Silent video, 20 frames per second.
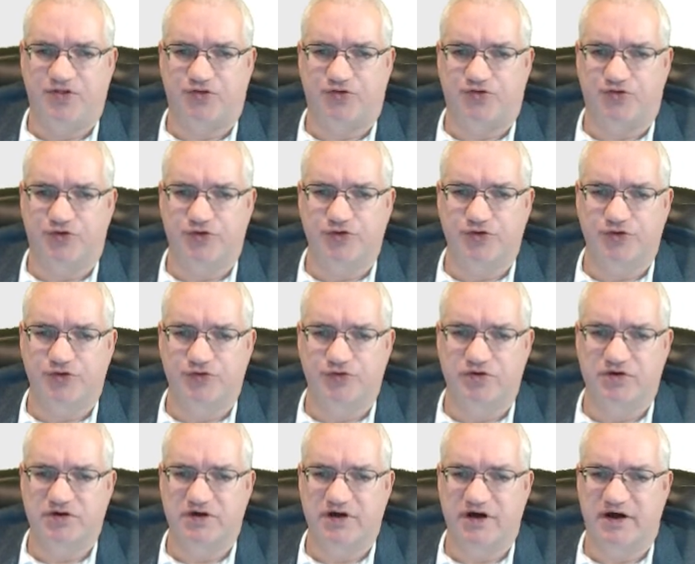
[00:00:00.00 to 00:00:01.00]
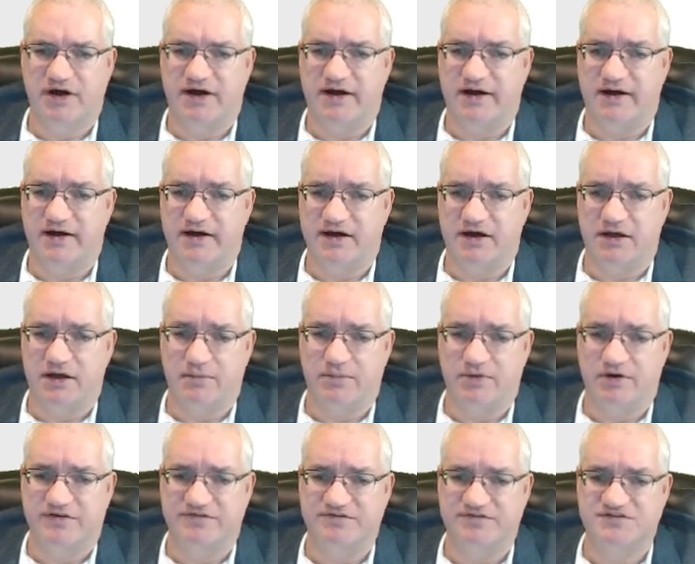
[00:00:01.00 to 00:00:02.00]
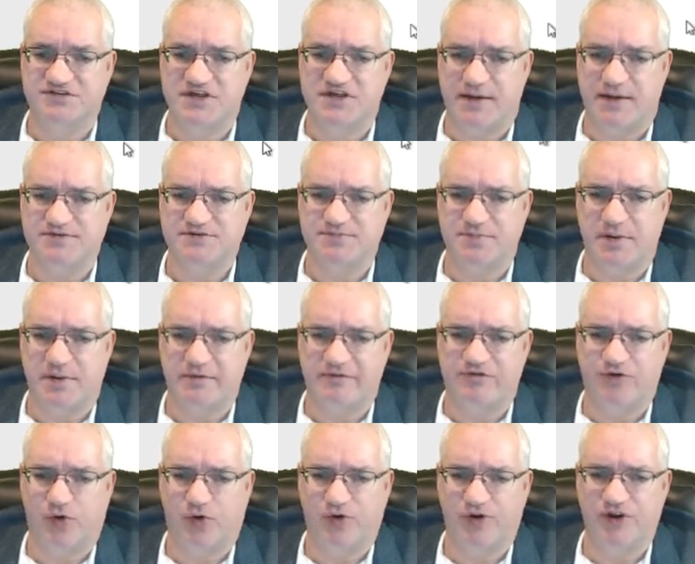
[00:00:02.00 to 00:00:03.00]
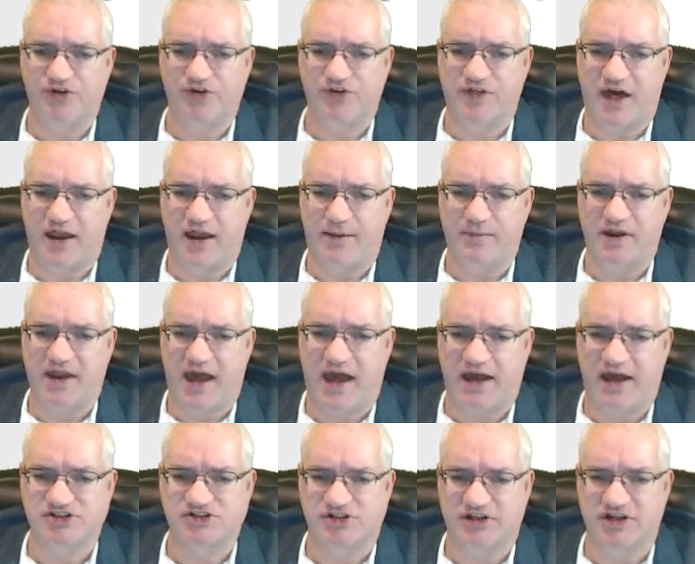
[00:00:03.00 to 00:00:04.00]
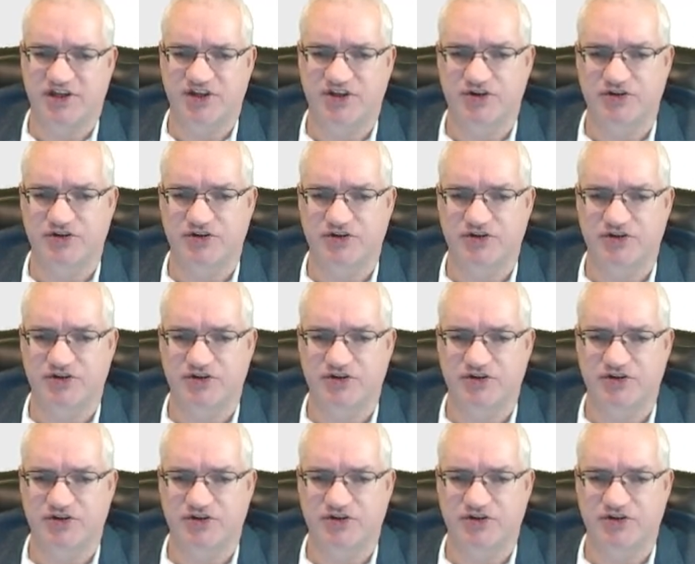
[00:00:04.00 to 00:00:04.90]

me through a number of steps. But before we do that, I'm going to actually use